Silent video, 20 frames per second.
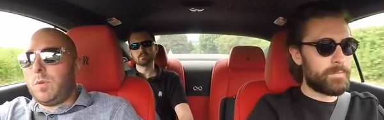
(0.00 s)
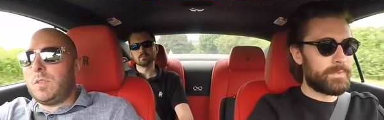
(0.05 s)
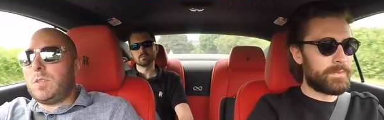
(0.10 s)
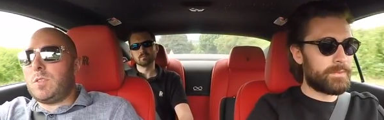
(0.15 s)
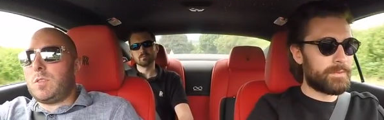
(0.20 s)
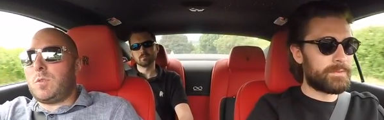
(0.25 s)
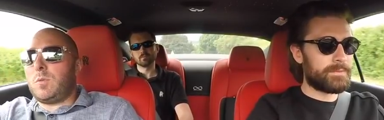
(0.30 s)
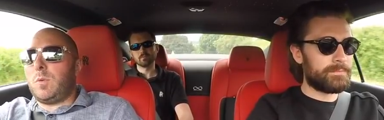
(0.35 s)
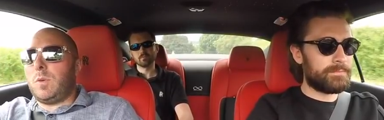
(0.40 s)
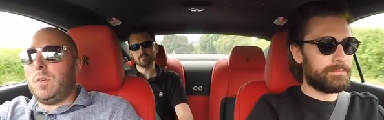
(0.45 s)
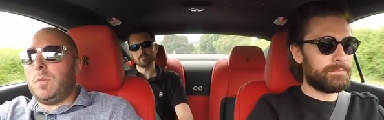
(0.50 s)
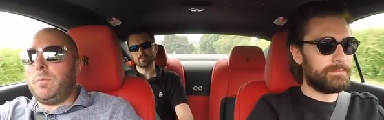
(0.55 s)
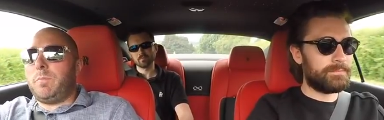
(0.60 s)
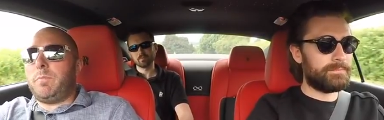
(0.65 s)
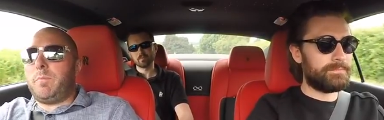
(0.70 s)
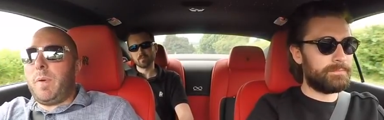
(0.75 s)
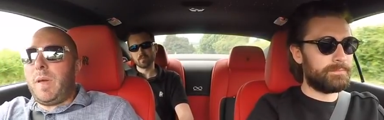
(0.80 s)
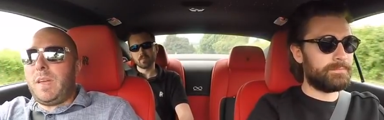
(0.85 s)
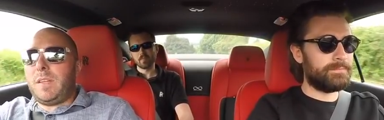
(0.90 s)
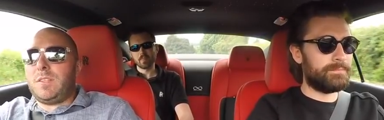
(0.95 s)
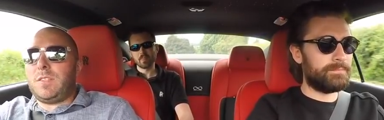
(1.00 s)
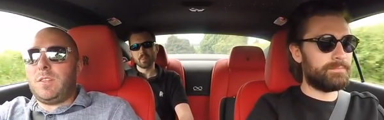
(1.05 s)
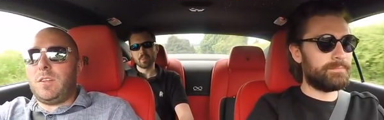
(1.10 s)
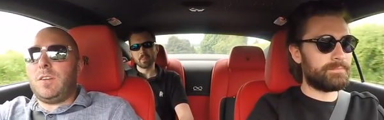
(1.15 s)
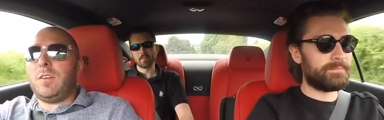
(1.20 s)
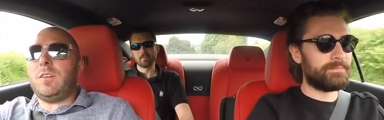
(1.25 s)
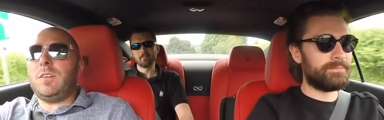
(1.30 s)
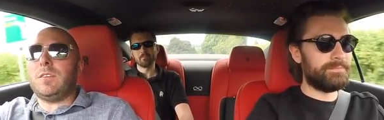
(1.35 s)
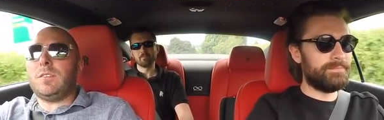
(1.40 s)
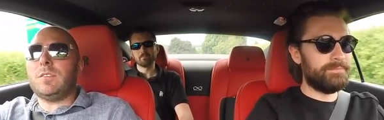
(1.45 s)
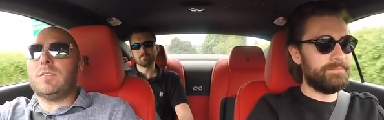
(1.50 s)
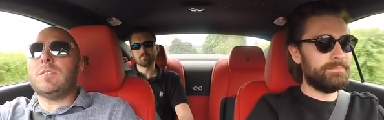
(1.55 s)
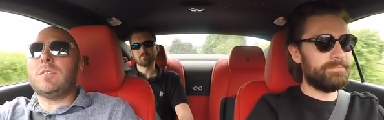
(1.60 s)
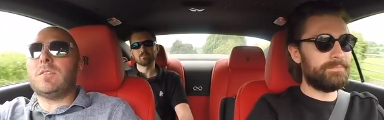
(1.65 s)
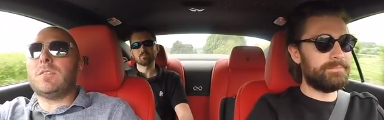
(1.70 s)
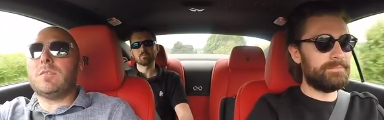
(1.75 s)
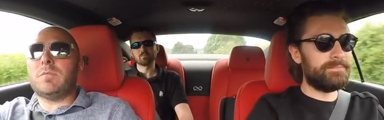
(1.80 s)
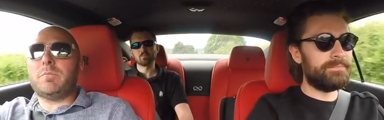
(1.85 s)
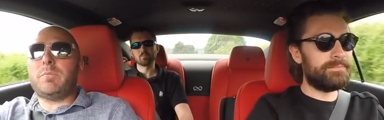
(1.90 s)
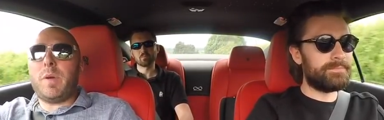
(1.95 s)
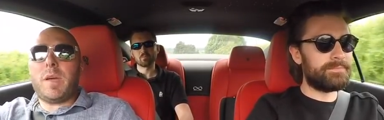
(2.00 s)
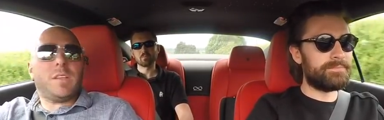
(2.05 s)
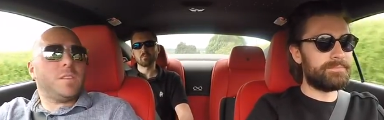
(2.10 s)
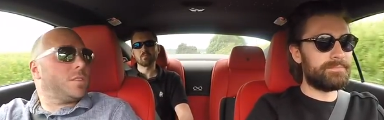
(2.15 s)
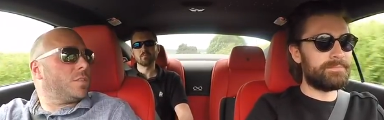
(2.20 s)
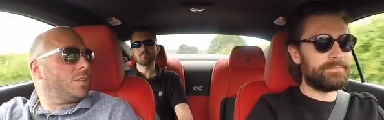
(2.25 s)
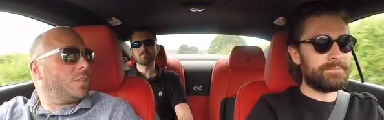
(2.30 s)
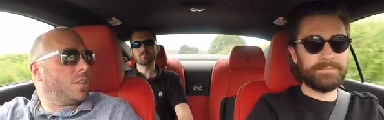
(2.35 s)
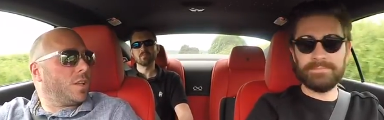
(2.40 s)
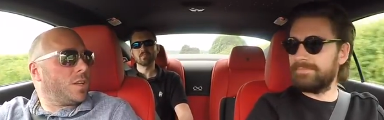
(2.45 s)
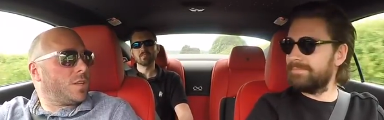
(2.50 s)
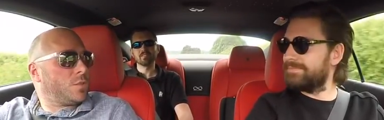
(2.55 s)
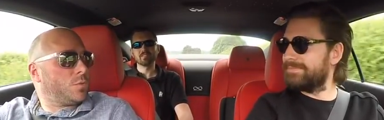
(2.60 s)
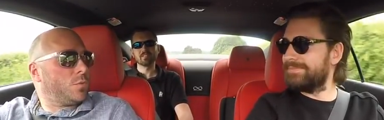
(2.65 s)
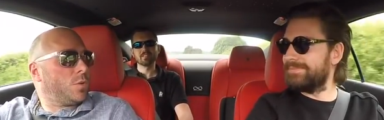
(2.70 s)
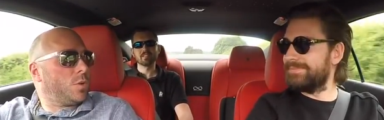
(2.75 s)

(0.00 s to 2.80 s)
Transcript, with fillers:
Speaker 1: we just want to better the last